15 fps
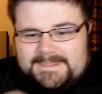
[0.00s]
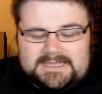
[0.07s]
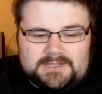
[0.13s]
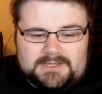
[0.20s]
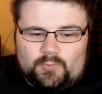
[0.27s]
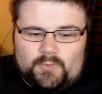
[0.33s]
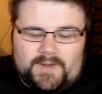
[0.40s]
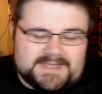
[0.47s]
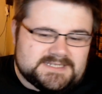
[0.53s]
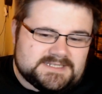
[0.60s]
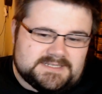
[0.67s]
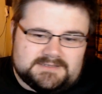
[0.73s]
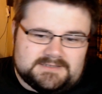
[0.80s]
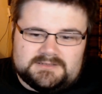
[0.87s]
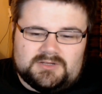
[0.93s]

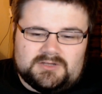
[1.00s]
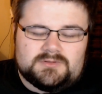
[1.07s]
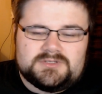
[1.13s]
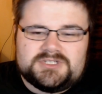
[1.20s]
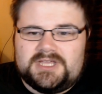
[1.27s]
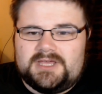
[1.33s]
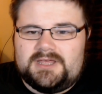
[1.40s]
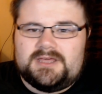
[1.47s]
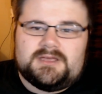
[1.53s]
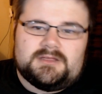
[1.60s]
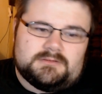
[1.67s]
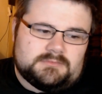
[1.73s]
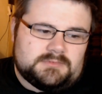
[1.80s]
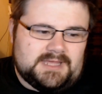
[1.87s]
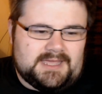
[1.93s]
Western
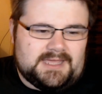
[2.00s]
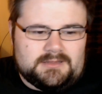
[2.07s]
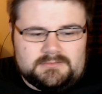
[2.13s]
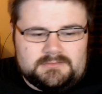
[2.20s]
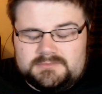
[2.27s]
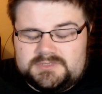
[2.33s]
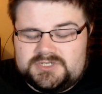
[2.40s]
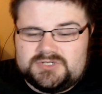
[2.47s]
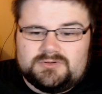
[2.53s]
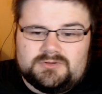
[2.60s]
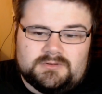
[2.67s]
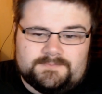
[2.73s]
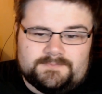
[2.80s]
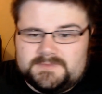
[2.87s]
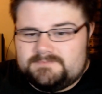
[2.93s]
culture, then
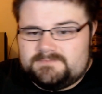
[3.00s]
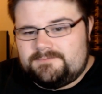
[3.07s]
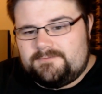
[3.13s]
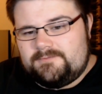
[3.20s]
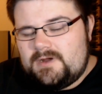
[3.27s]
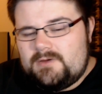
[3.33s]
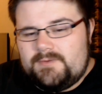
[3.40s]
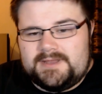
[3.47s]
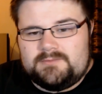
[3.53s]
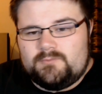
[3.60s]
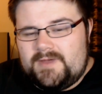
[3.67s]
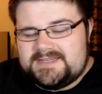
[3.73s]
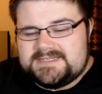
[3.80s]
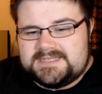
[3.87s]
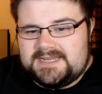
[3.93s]
sure, throw in
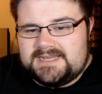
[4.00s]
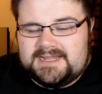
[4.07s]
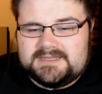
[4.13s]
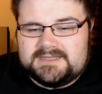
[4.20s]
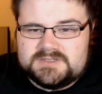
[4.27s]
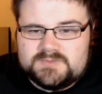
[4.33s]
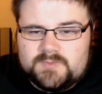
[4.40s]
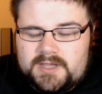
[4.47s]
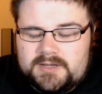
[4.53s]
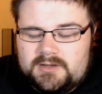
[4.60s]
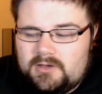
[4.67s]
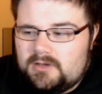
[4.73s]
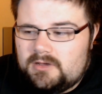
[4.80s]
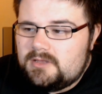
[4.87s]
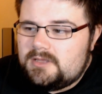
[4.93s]
Western actors, why
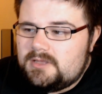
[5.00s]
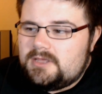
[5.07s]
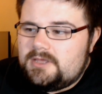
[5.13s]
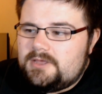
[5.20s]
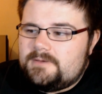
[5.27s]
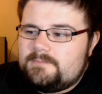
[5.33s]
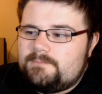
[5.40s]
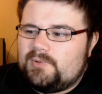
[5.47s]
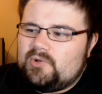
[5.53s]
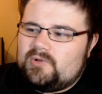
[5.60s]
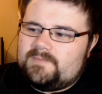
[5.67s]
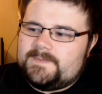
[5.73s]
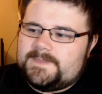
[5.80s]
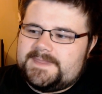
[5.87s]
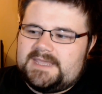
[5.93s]
not? But
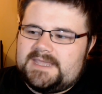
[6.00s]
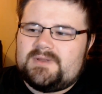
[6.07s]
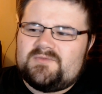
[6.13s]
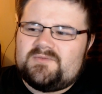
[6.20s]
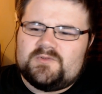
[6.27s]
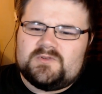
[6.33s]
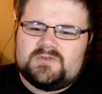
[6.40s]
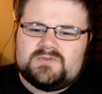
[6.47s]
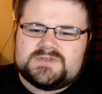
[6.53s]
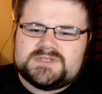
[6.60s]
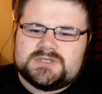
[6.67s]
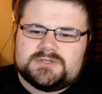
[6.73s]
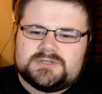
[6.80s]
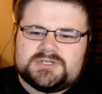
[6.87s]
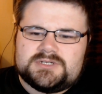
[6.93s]
they went through
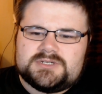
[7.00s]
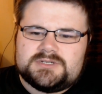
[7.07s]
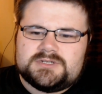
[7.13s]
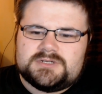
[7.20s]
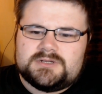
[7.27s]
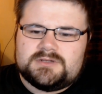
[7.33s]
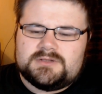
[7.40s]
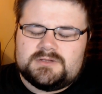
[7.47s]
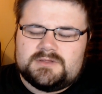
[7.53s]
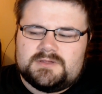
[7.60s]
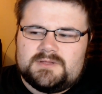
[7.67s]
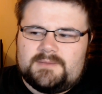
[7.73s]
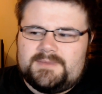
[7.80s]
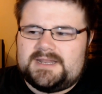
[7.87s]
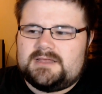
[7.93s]
such...
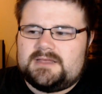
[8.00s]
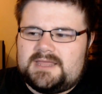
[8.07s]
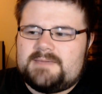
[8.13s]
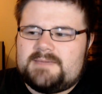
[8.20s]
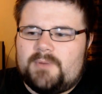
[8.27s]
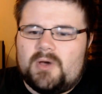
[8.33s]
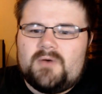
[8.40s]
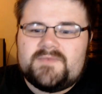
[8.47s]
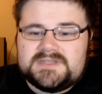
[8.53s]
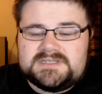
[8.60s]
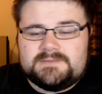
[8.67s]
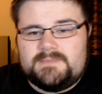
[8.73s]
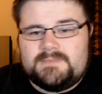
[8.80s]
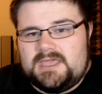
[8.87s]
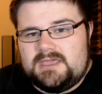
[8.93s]
I mean, they bothered
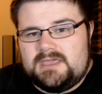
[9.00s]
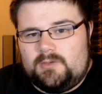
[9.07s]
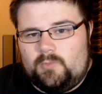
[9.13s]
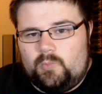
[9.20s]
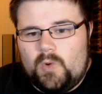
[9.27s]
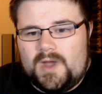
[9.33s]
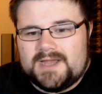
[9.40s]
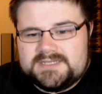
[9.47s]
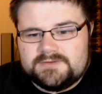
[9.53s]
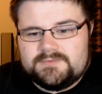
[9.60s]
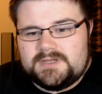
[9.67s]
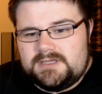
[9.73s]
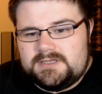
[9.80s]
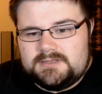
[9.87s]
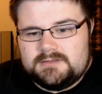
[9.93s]
to make
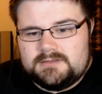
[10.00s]
Watari